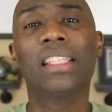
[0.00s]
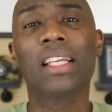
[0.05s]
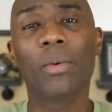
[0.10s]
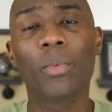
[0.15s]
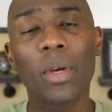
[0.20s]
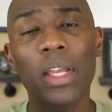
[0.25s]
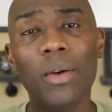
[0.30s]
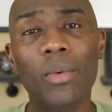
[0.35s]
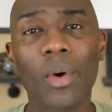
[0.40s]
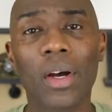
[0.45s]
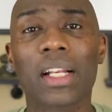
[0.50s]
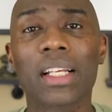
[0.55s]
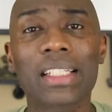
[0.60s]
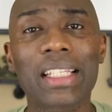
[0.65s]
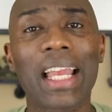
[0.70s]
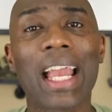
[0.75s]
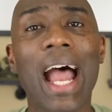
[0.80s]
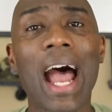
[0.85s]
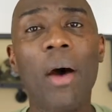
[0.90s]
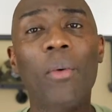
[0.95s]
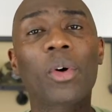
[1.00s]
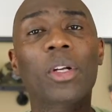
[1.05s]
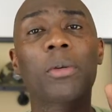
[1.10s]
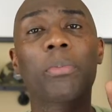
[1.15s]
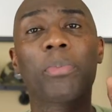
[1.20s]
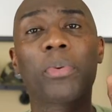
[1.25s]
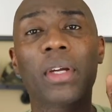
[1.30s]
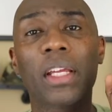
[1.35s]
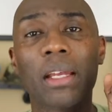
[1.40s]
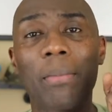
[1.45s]
then we want to say, I want
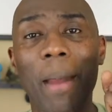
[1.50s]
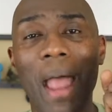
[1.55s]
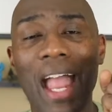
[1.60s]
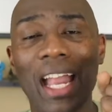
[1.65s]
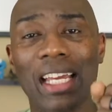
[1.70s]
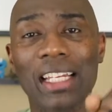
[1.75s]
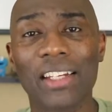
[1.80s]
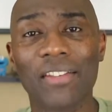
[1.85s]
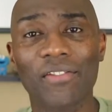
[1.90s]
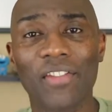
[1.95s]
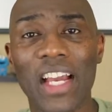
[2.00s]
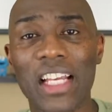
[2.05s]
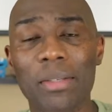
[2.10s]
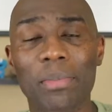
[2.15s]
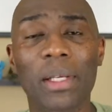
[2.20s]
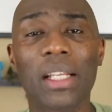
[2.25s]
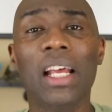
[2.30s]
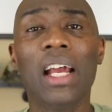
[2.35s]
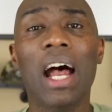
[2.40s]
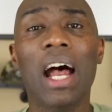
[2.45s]
to bring back an investment.